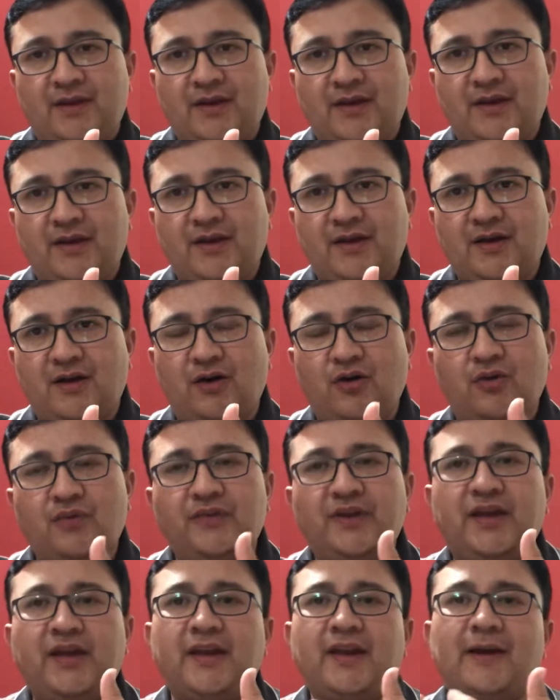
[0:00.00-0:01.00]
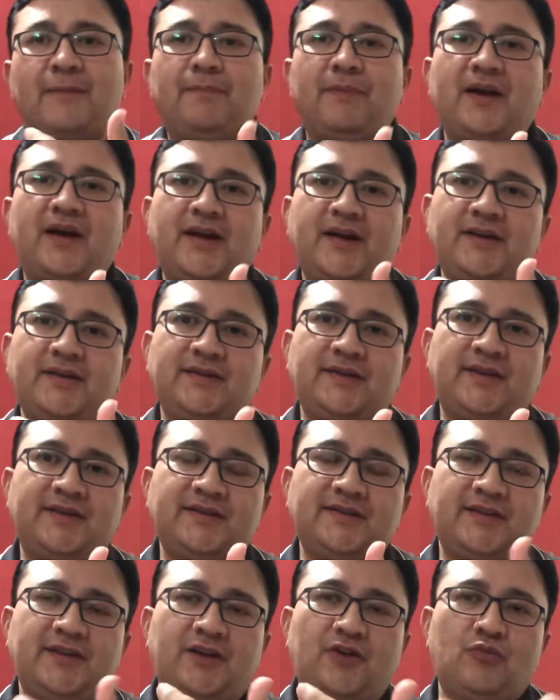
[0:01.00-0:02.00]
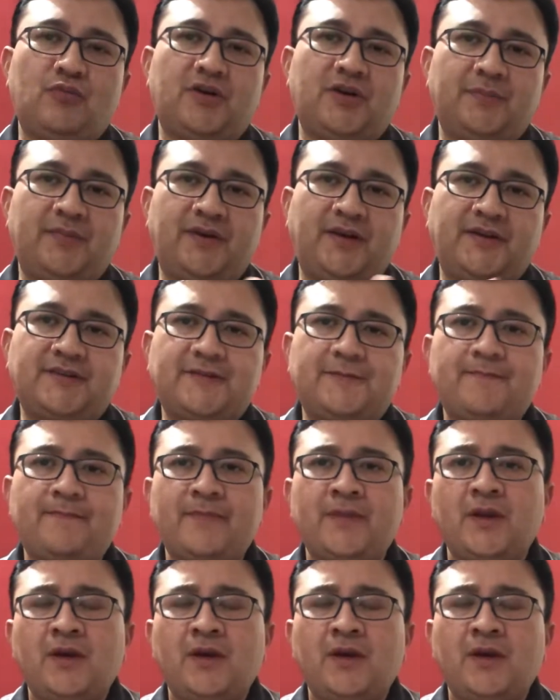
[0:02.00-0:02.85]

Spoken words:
and how we can apply these in human beings.